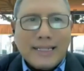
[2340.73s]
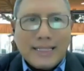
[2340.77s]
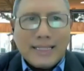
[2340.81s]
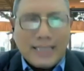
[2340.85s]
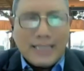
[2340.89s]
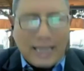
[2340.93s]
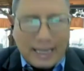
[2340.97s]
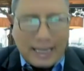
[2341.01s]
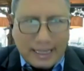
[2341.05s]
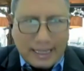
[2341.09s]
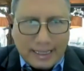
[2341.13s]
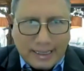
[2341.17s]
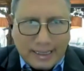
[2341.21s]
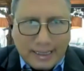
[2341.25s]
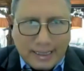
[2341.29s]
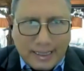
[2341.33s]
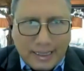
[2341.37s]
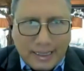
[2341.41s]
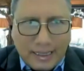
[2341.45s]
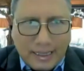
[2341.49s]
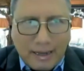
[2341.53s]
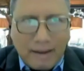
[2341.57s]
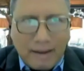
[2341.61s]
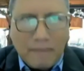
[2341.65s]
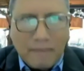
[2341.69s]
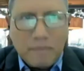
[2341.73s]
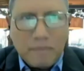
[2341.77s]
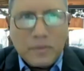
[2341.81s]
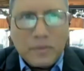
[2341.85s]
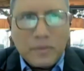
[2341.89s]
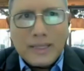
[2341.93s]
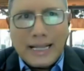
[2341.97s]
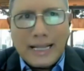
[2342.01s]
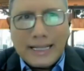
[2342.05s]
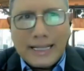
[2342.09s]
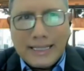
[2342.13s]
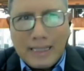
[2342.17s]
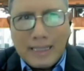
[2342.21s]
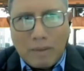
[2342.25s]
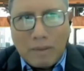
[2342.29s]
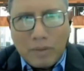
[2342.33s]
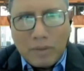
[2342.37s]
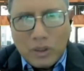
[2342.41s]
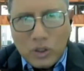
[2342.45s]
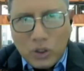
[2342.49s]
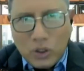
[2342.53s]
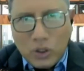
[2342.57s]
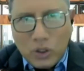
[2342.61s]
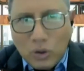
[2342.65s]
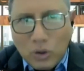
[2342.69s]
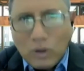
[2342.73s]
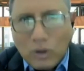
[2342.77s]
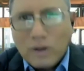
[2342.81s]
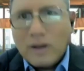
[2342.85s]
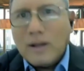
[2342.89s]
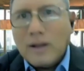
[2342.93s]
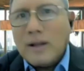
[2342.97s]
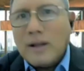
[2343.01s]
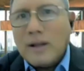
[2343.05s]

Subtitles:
desires. That's number 2.